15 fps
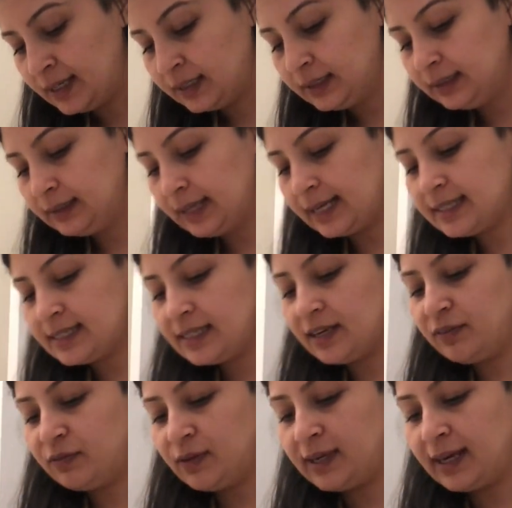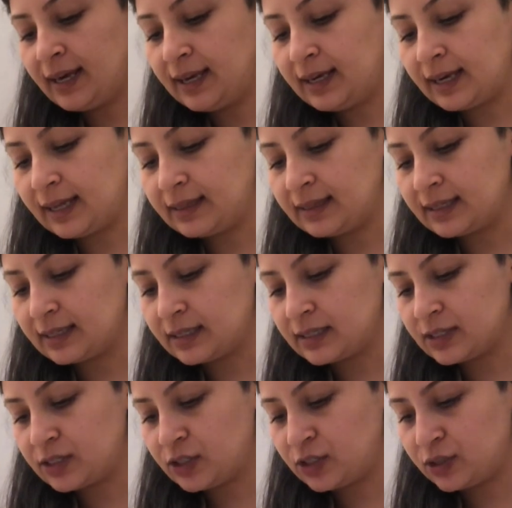Let's see if we can't get
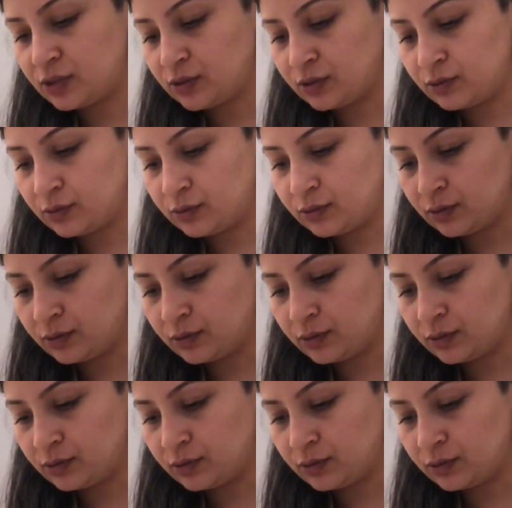this to,